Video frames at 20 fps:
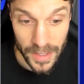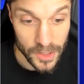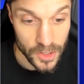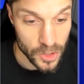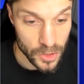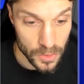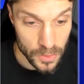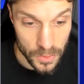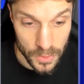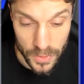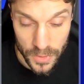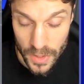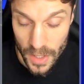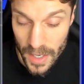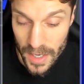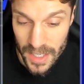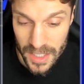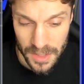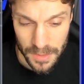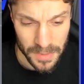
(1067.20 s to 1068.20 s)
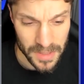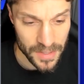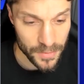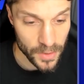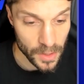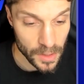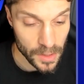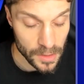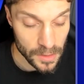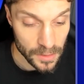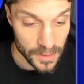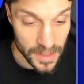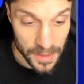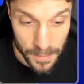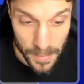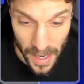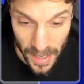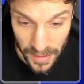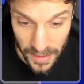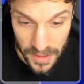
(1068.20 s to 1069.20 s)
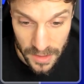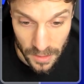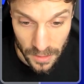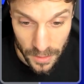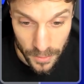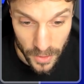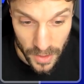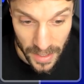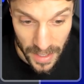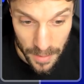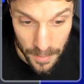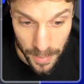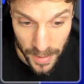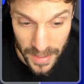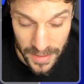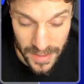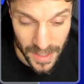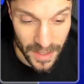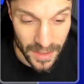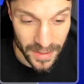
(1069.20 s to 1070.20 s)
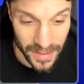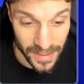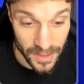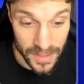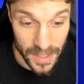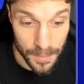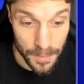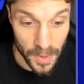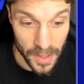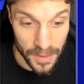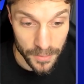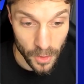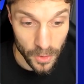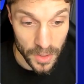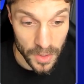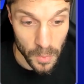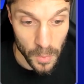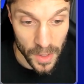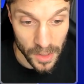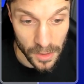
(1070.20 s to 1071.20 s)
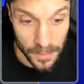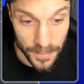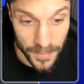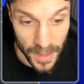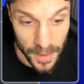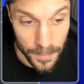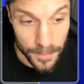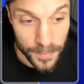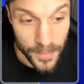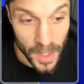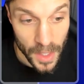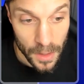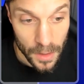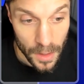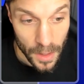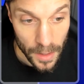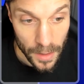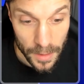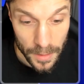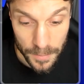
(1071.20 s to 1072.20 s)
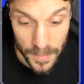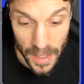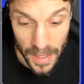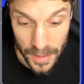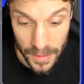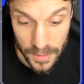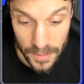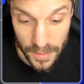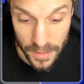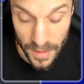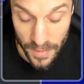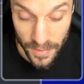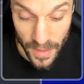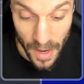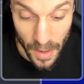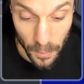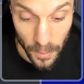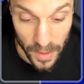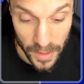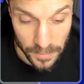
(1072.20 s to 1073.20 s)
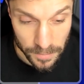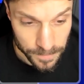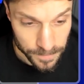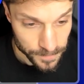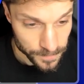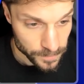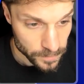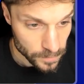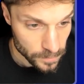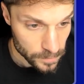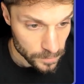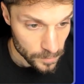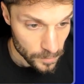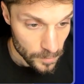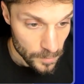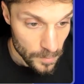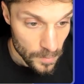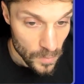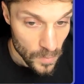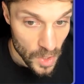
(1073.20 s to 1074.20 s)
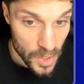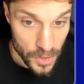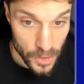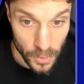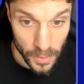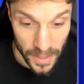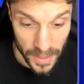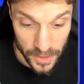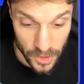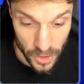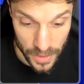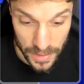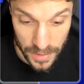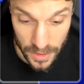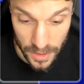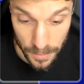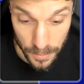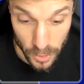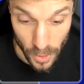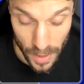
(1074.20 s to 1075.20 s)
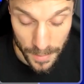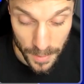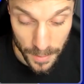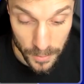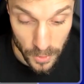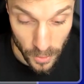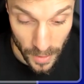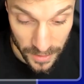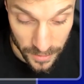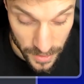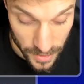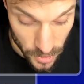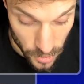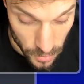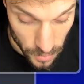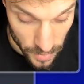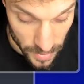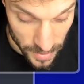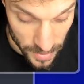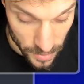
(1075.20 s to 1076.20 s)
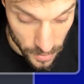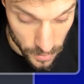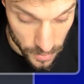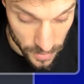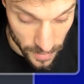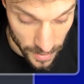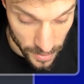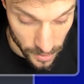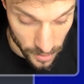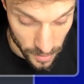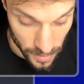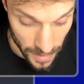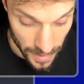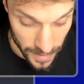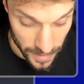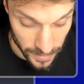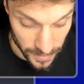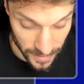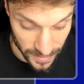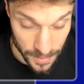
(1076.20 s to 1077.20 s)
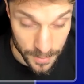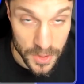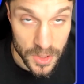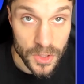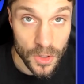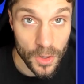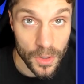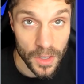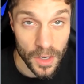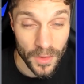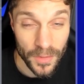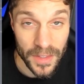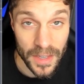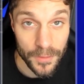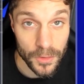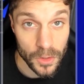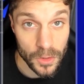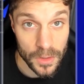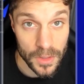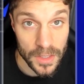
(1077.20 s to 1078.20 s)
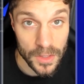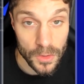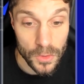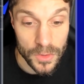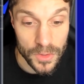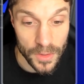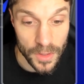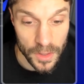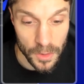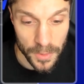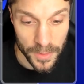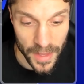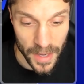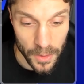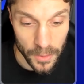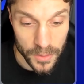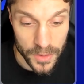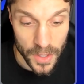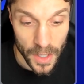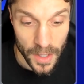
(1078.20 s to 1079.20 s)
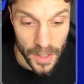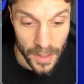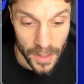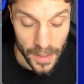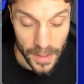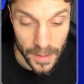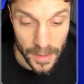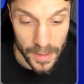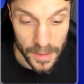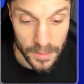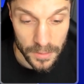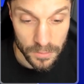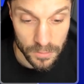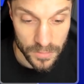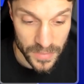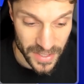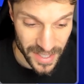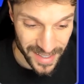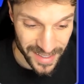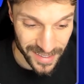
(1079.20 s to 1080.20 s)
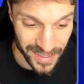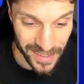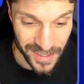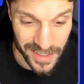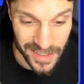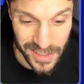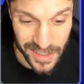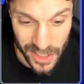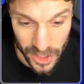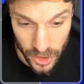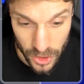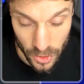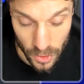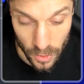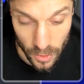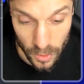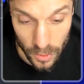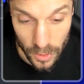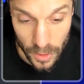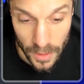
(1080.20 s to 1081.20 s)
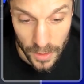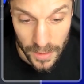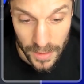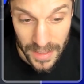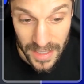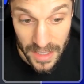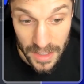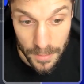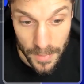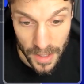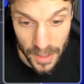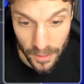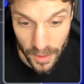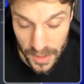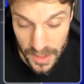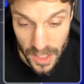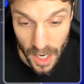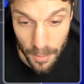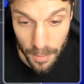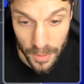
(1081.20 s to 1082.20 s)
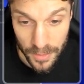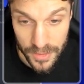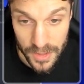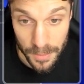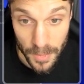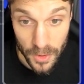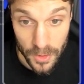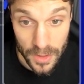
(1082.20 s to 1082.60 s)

and choose specific lead magnet delivery campaigns, anything else that might have already welcomed them. And then that way you can just subscribe them directly to the newsletter and get them started on the Evergreen newsletter without sending an additional email on top of some